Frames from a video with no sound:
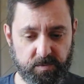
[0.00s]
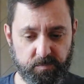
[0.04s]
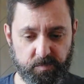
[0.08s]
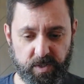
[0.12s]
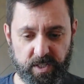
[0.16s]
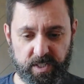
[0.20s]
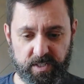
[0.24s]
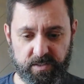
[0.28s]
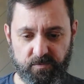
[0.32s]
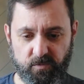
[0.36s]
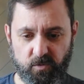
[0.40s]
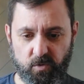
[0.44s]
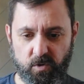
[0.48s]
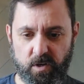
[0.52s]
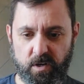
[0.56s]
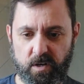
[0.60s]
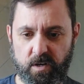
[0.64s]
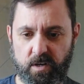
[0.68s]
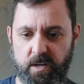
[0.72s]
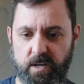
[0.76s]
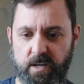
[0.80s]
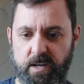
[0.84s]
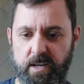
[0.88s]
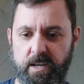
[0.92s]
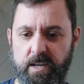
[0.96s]
this piece for?
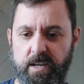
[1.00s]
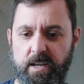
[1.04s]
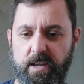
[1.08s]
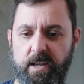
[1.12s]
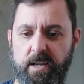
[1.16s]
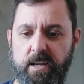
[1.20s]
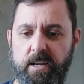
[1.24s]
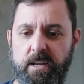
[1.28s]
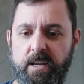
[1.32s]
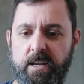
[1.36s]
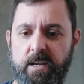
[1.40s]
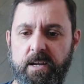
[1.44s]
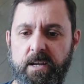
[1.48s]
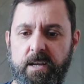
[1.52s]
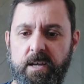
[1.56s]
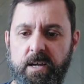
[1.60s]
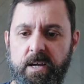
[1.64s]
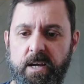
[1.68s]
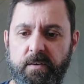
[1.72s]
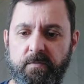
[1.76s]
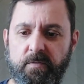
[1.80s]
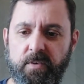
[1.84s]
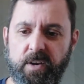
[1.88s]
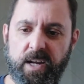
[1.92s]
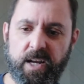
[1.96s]

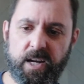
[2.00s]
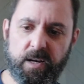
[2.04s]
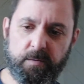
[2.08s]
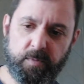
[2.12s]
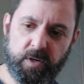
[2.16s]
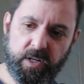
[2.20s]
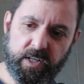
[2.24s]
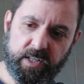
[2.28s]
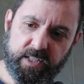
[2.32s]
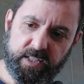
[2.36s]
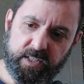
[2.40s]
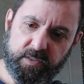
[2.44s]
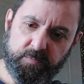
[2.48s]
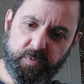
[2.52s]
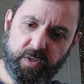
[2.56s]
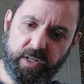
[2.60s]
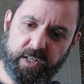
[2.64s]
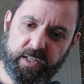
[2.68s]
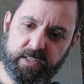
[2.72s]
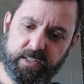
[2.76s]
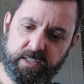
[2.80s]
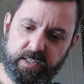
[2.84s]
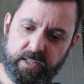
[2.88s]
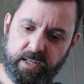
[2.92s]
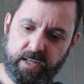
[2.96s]
I forgot about this
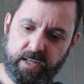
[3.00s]
piece.